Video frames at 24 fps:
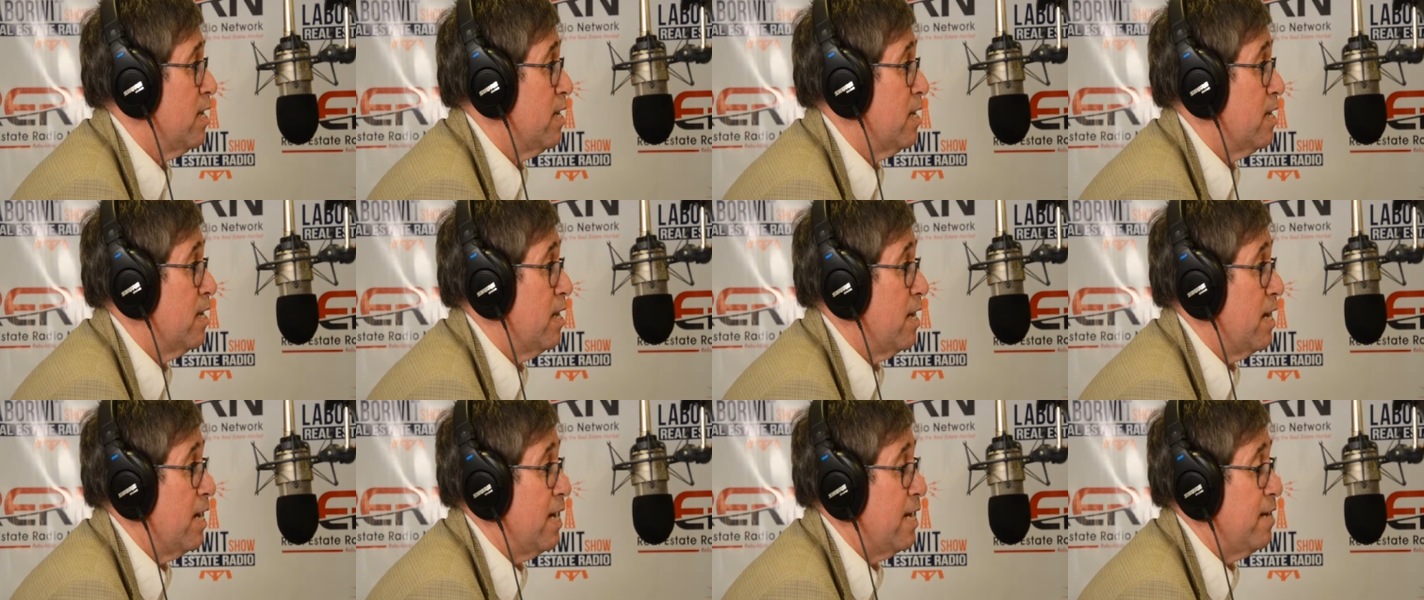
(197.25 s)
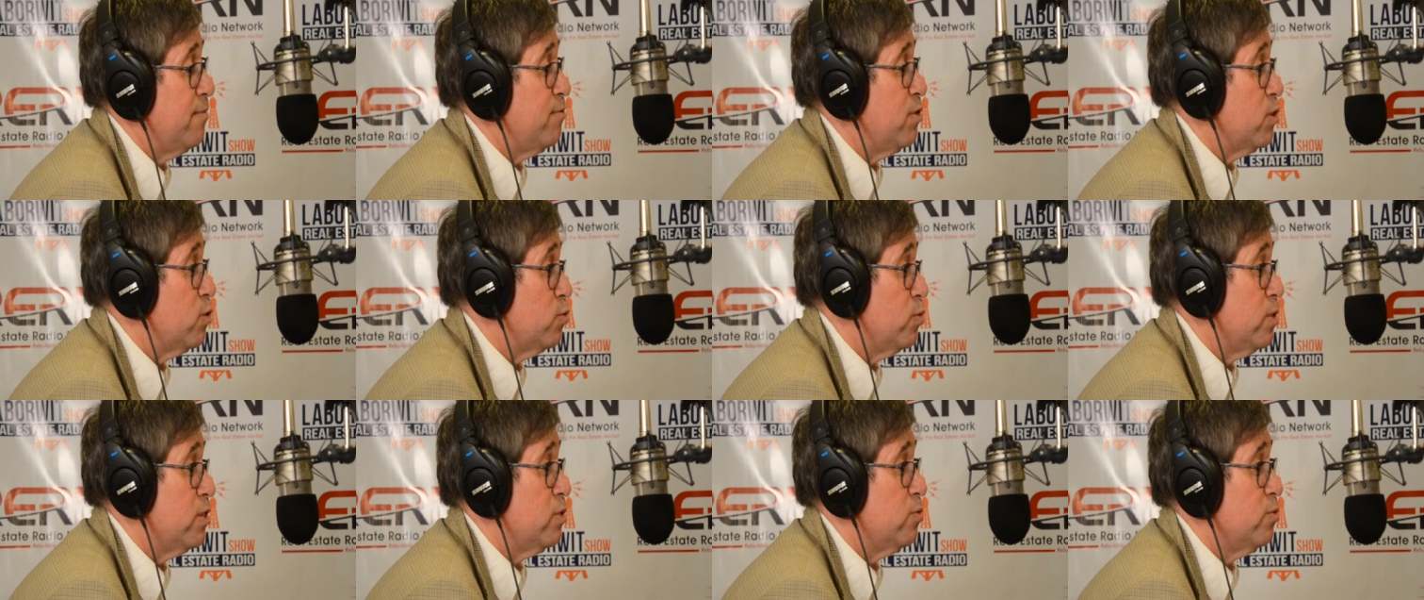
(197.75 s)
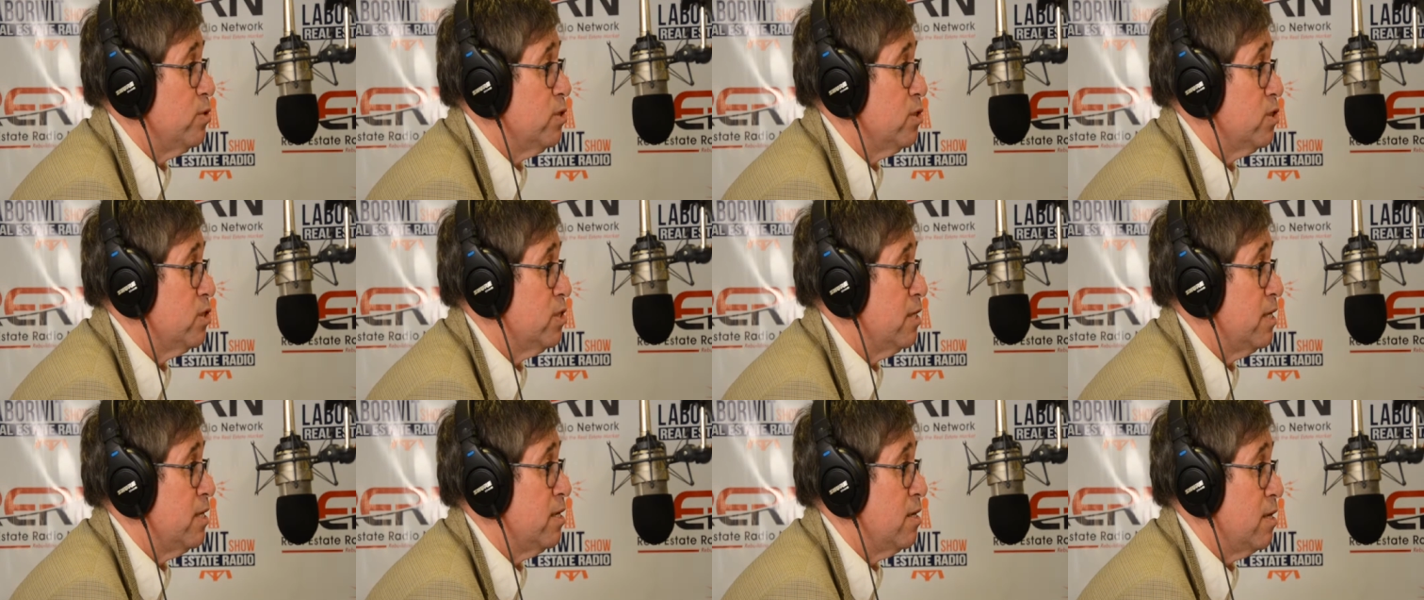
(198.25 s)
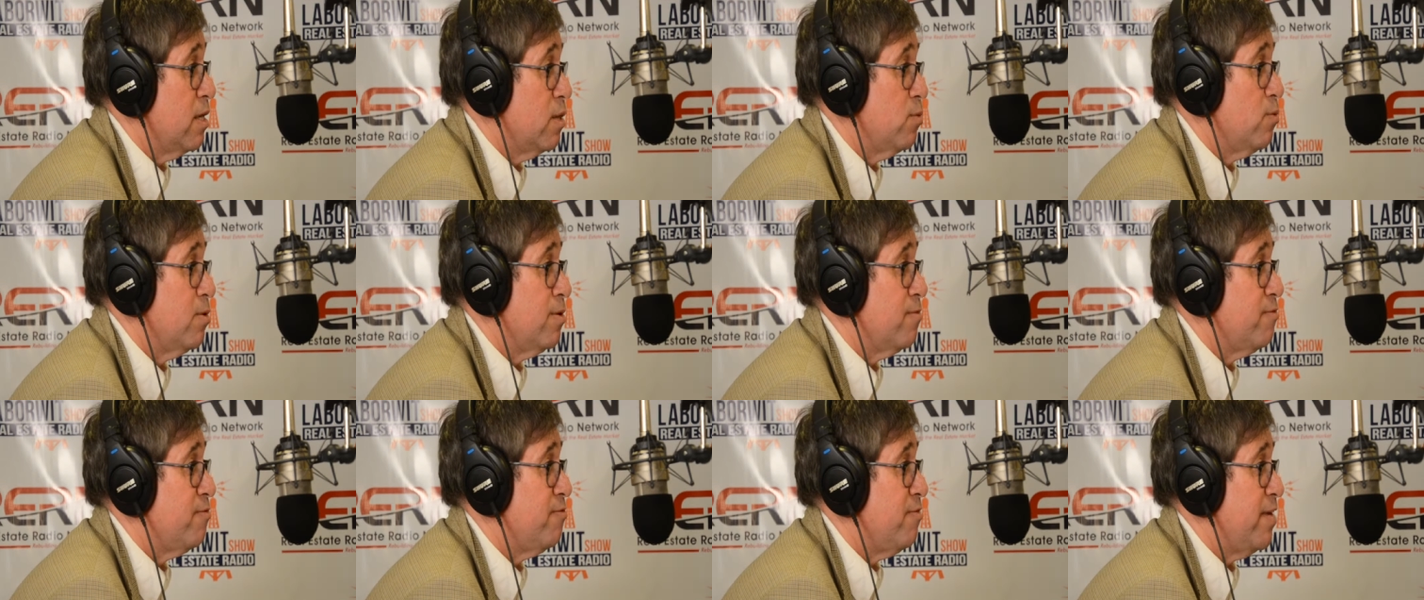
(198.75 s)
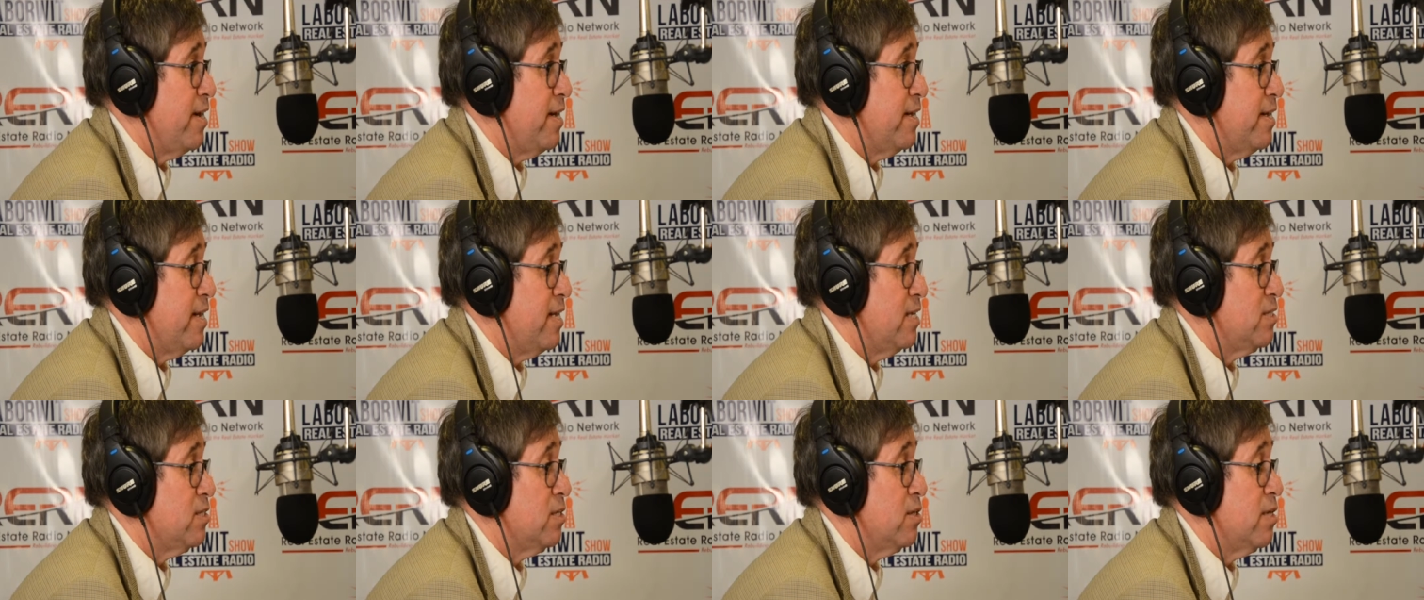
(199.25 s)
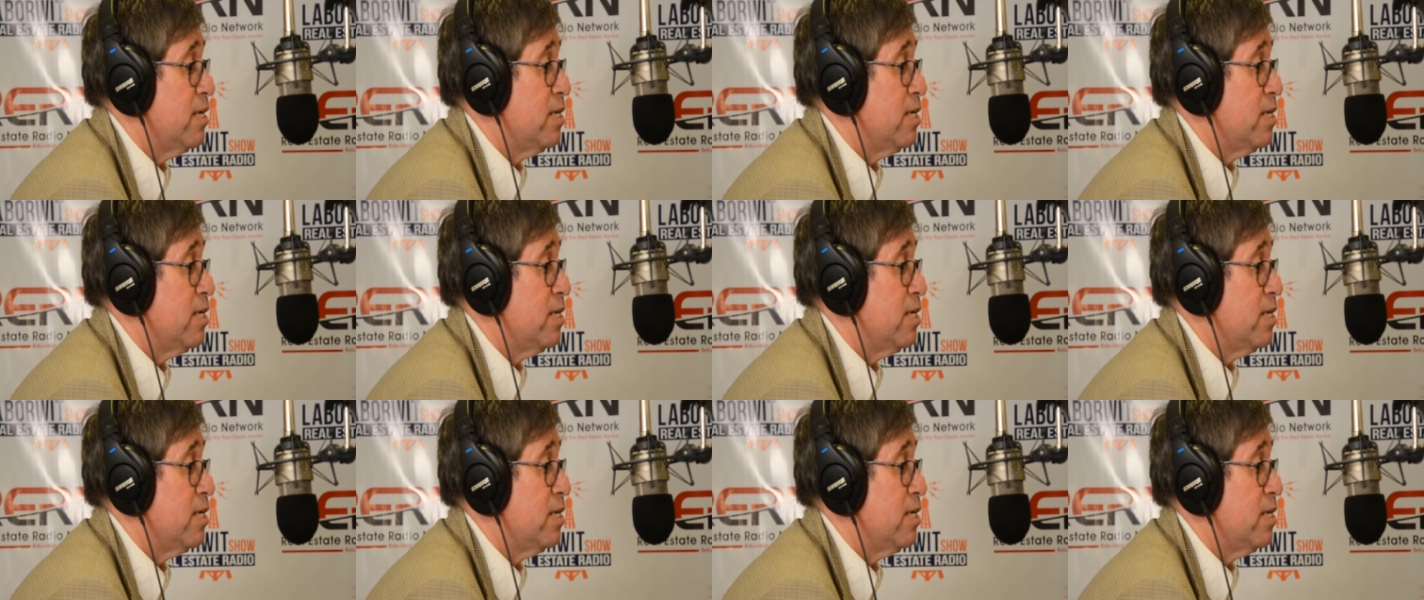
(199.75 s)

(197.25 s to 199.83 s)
I, I have a degree in real estate, another one in finance,